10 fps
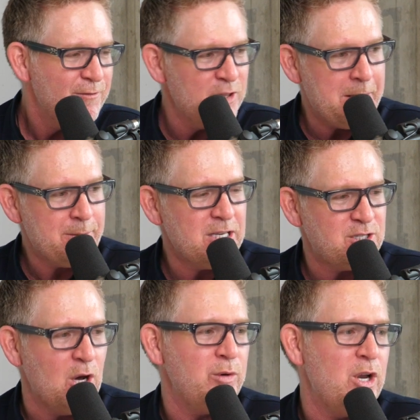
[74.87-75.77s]
for the people
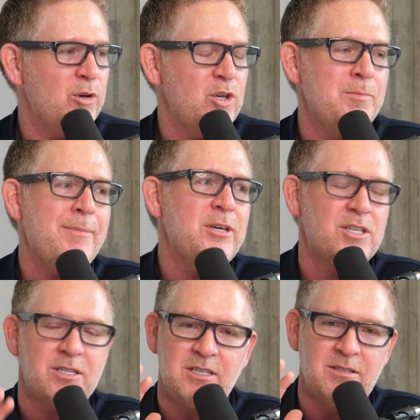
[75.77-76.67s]
that don't know you, maybe
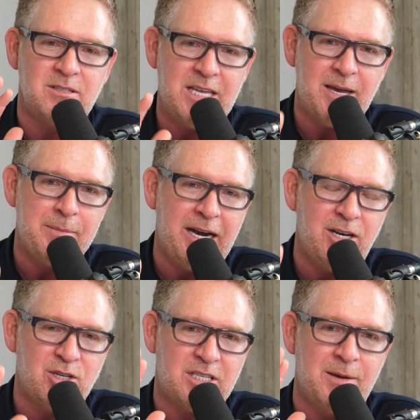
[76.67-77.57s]
just take a
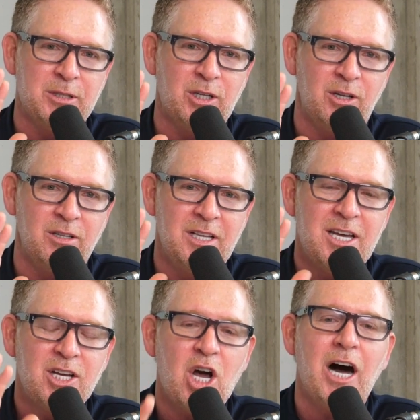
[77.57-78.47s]
minute and just give them a little
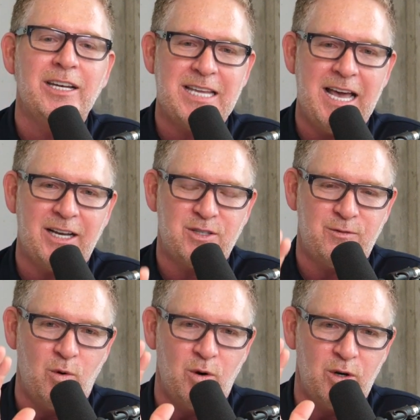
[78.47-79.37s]

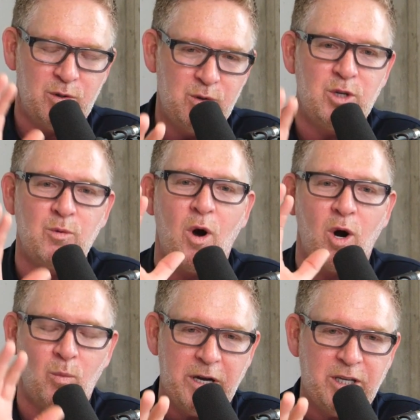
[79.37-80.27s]
context for who you
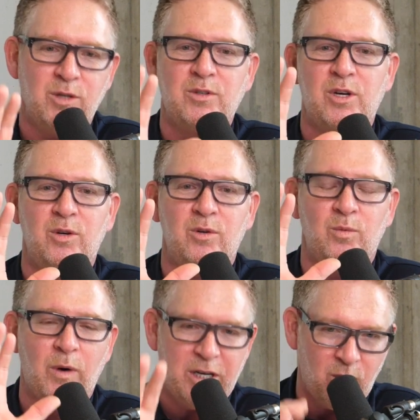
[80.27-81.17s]
are, what you do,
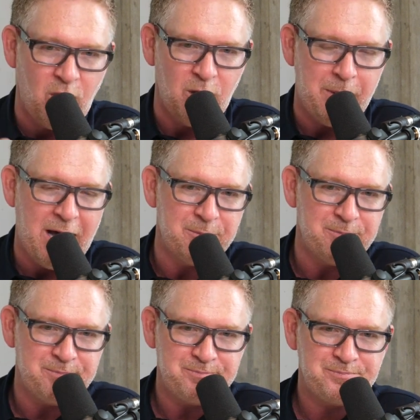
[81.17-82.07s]
what you're all about.
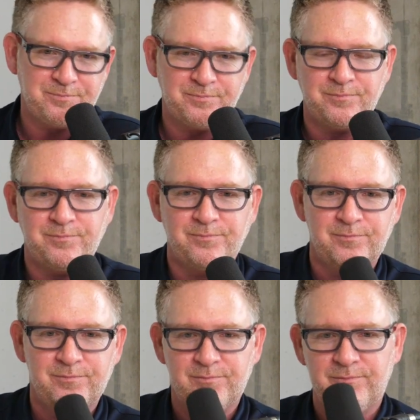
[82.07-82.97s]

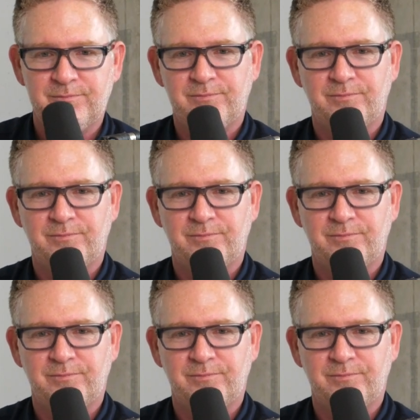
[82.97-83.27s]
Yeah,